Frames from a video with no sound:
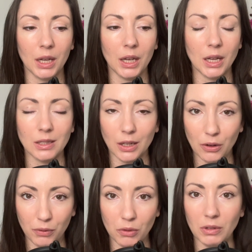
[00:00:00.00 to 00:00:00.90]
it's going to
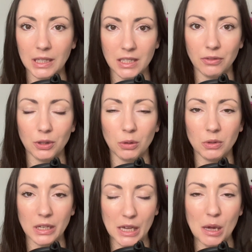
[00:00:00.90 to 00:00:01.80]
feel really difficult
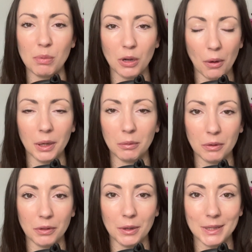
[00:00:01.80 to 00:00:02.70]
to keep going
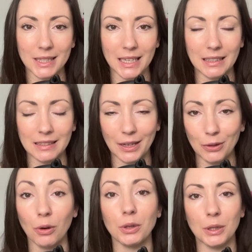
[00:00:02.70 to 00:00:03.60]
with those things that
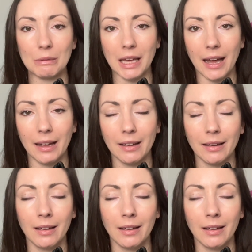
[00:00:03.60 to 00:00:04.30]
got you there.